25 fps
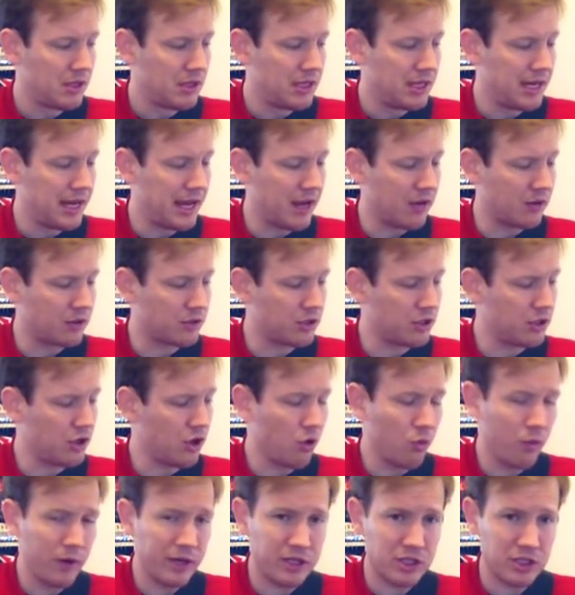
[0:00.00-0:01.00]
Now to know
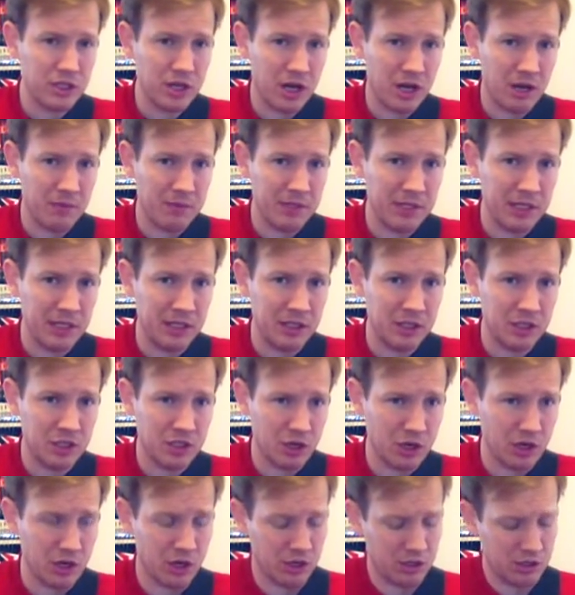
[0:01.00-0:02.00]
which knob you need to
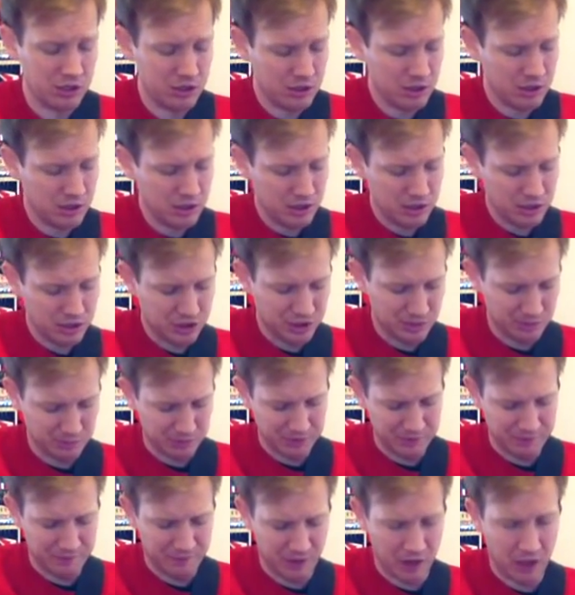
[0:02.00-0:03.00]
turn,
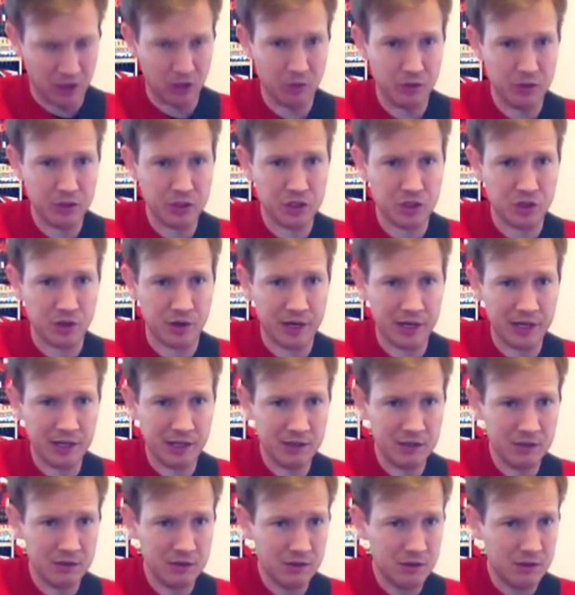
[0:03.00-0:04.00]
simply follow the
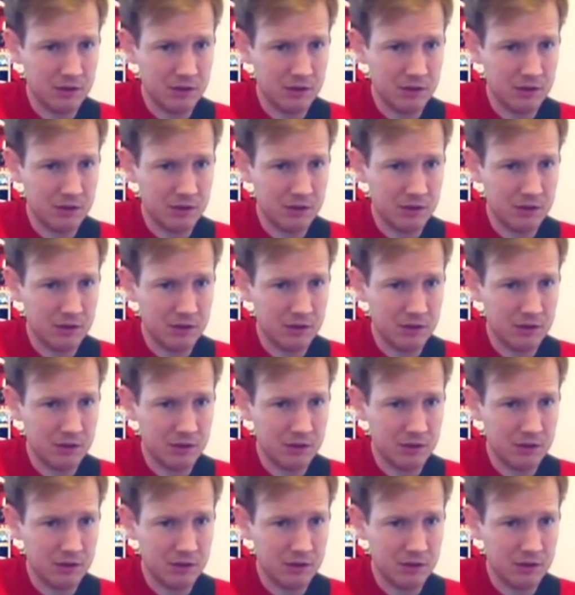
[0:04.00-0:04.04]
string